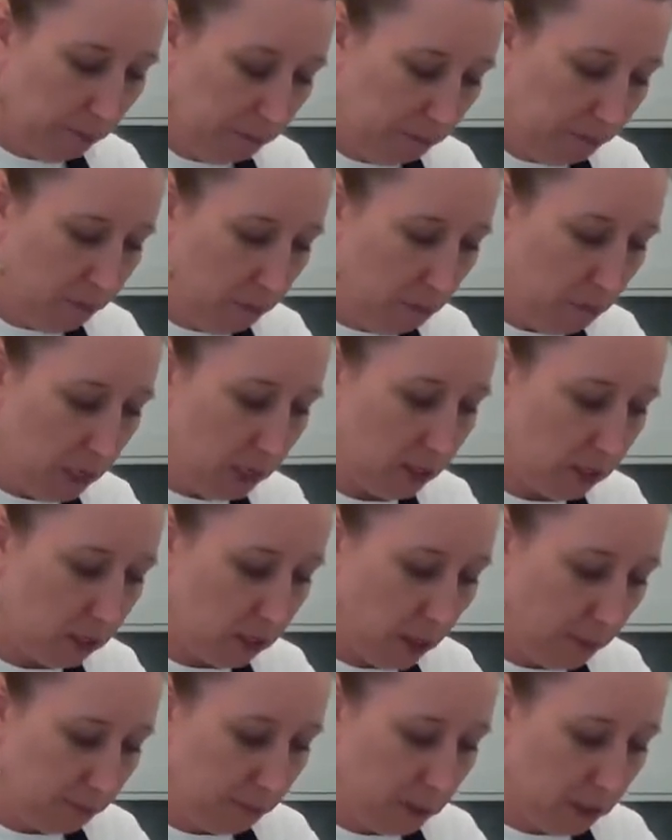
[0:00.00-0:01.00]
mince up
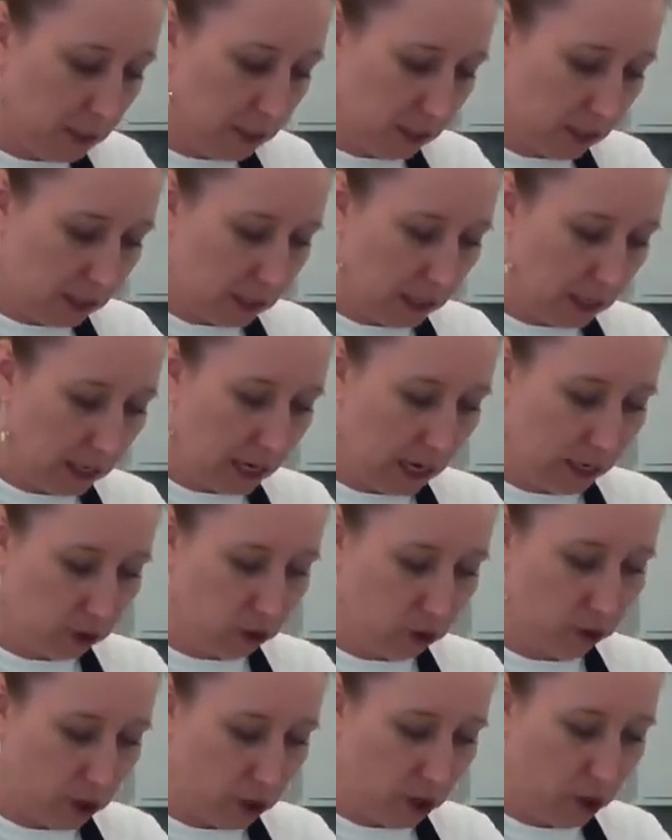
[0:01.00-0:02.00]
this
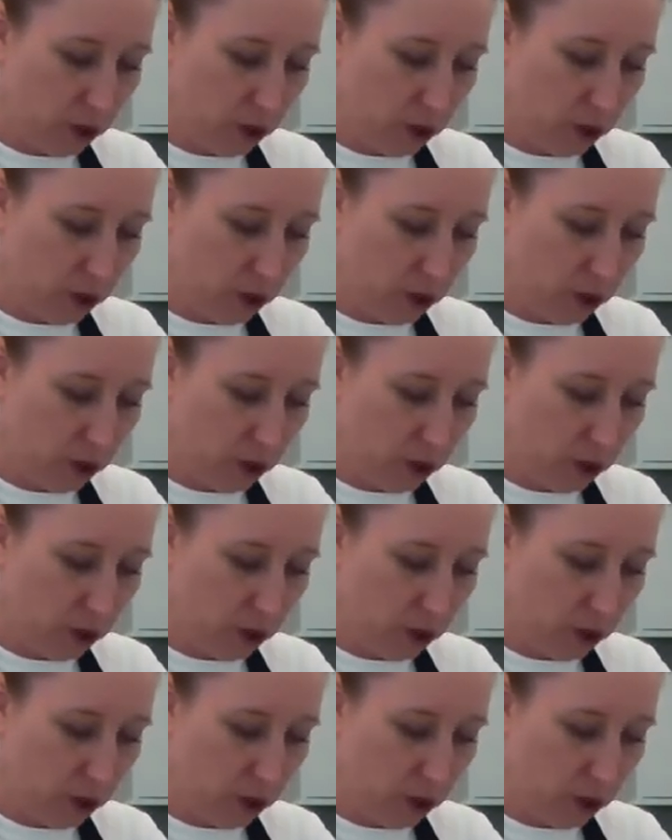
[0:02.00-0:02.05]
cilantro.